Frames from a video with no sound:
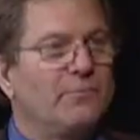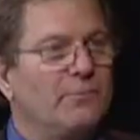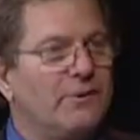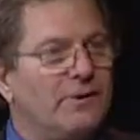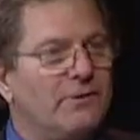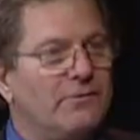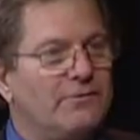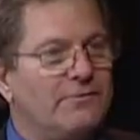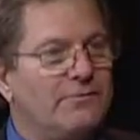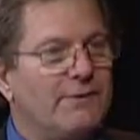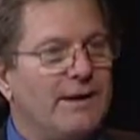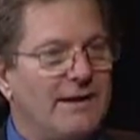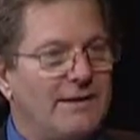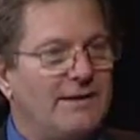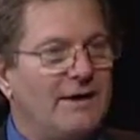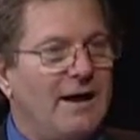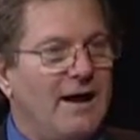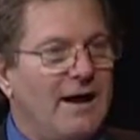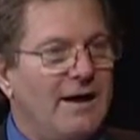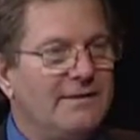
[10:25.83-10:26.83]
real great
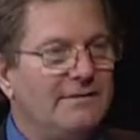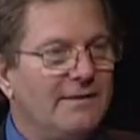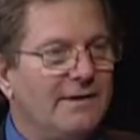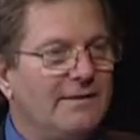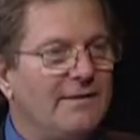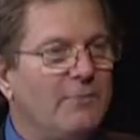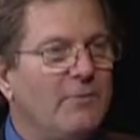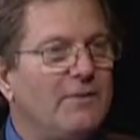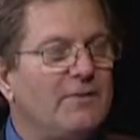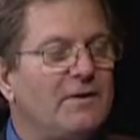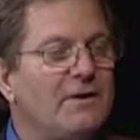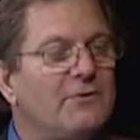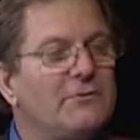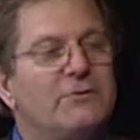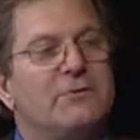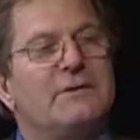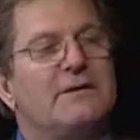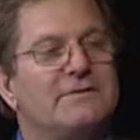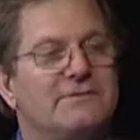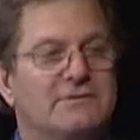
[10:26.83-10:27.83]
guys, and they, what they're
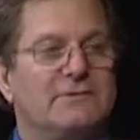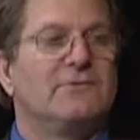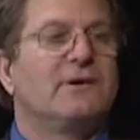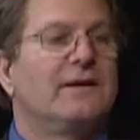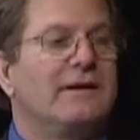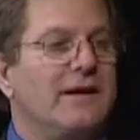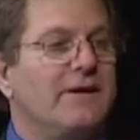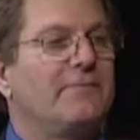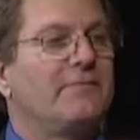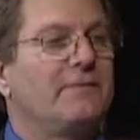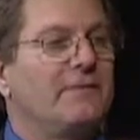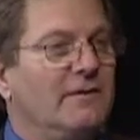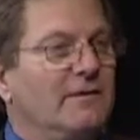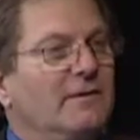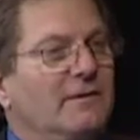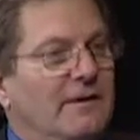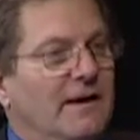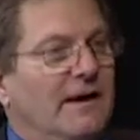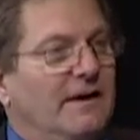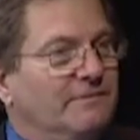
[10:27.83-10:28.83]
doing is they're looking out for the
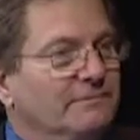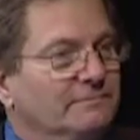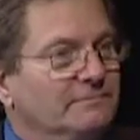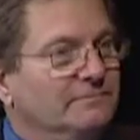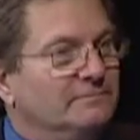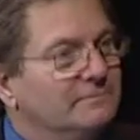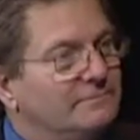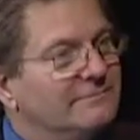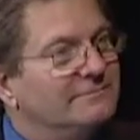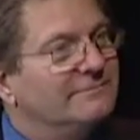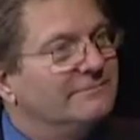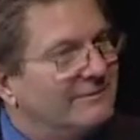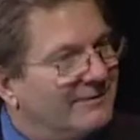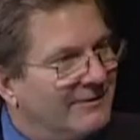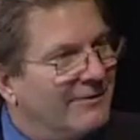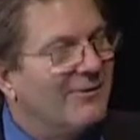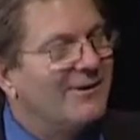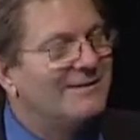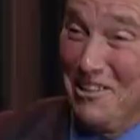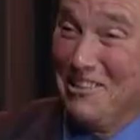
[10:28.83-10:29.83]
little guy. They're looking they're
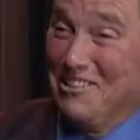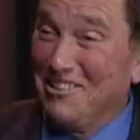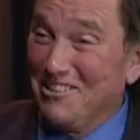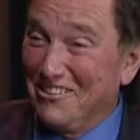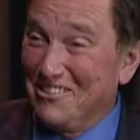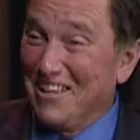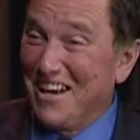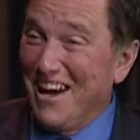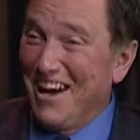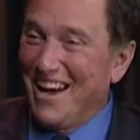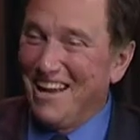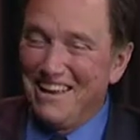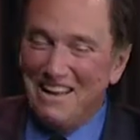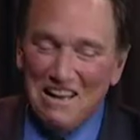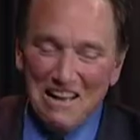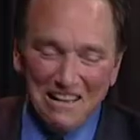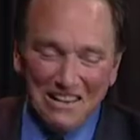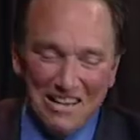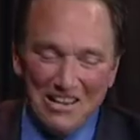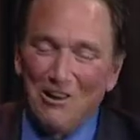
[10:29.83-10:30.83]
out for the little guy. Looking
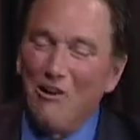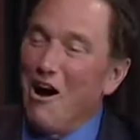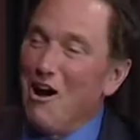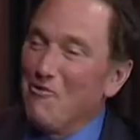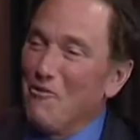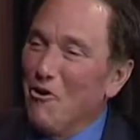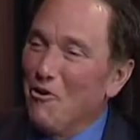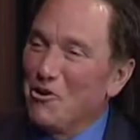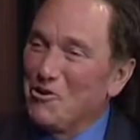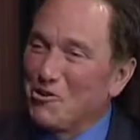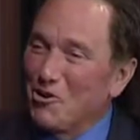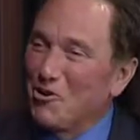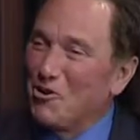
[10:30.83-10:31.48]
out for you know, guy. I've always